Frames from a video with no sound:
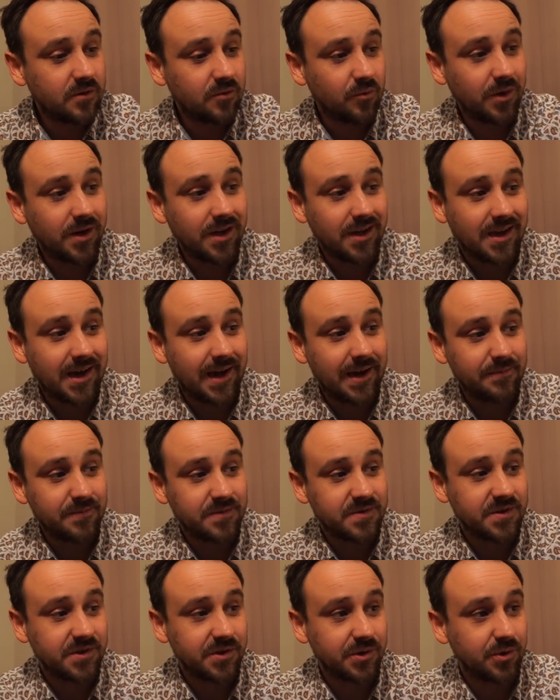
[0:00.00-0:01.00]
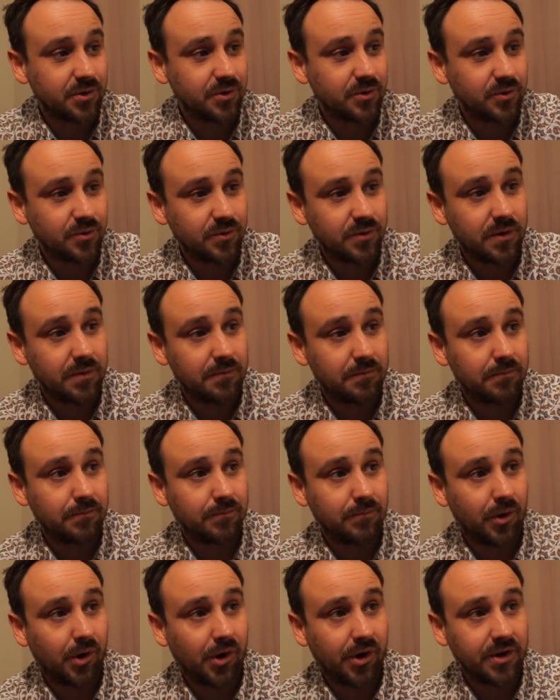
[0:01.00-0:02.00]
when it came to
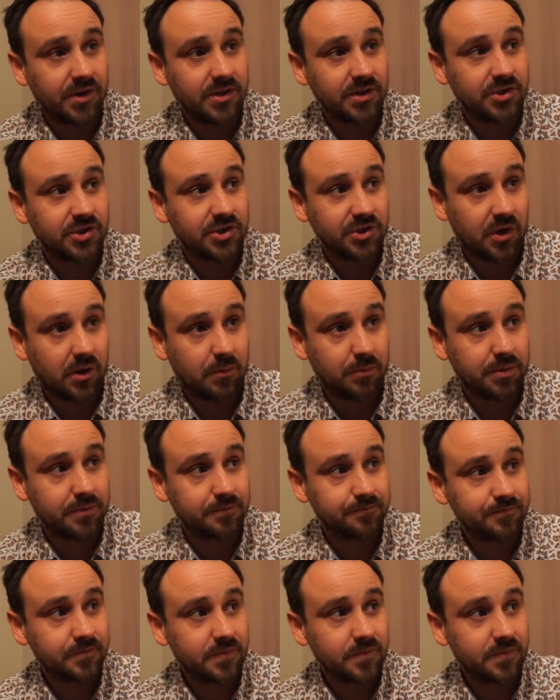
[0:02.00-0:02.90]
my job.